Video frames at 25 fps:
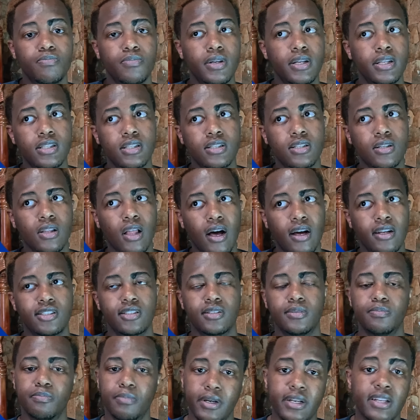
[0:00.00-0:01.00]
isn't a lot,
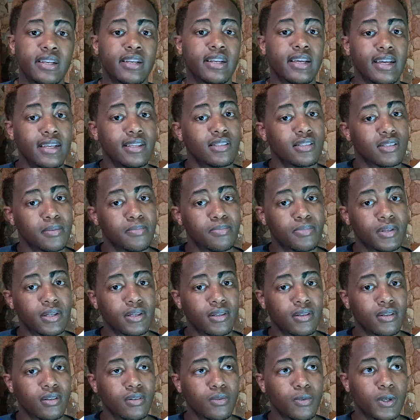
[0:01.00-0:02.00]
but it is something
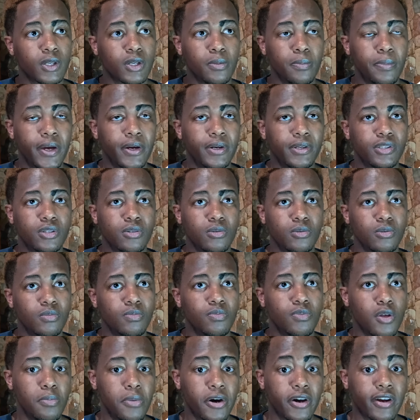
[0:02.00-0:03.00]
when compared to
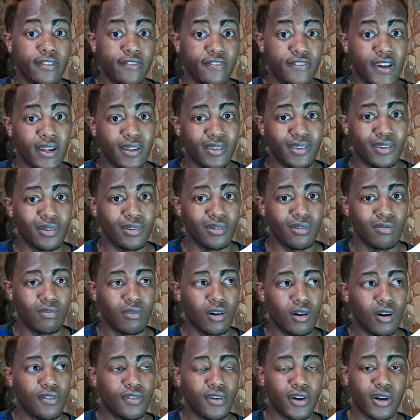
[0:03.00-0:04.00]
the market value
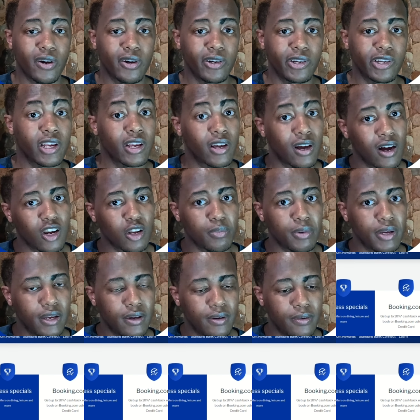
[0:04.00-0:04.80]
of our current economy.